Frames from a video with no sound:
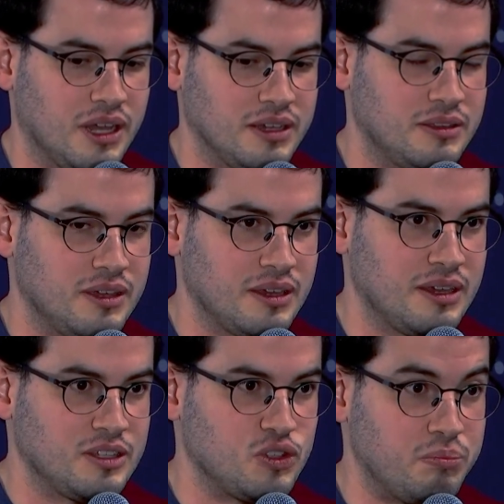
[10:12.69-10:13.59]
I think
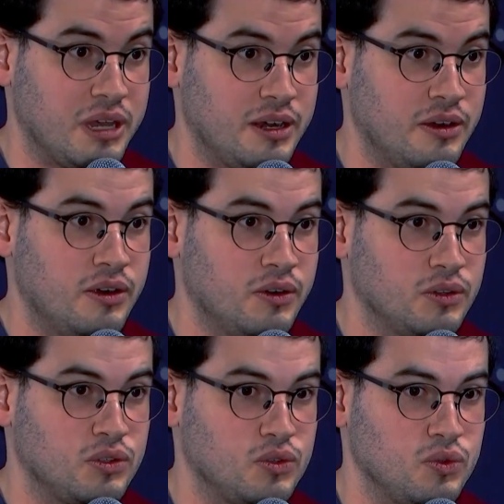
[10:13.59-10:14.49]
it's better
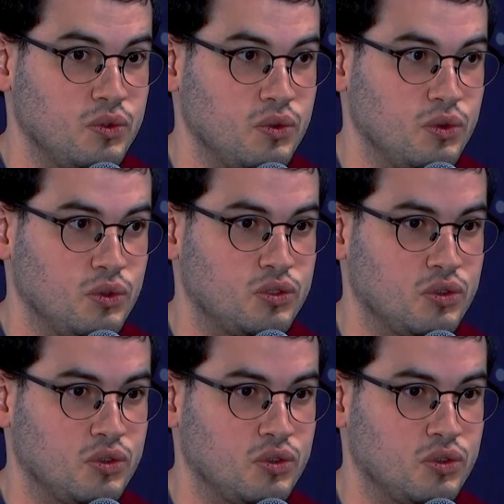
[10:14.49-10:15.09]
to